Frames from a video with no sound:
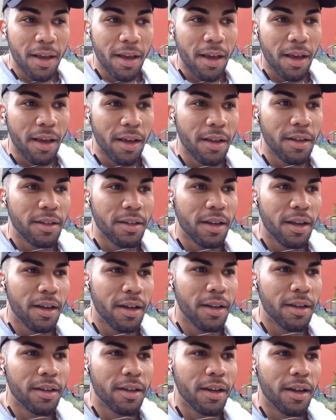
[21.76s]
And
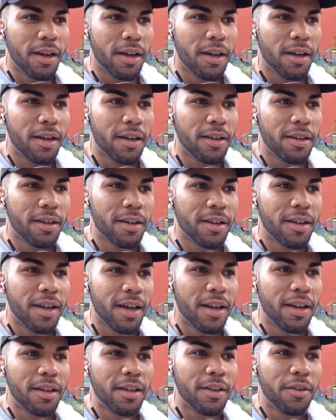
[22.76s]
I
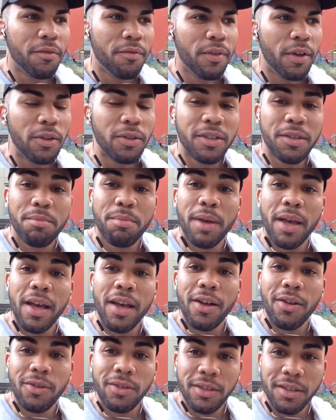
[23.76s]
kind of felt
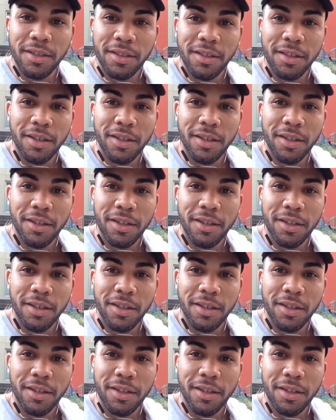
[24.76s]
impelled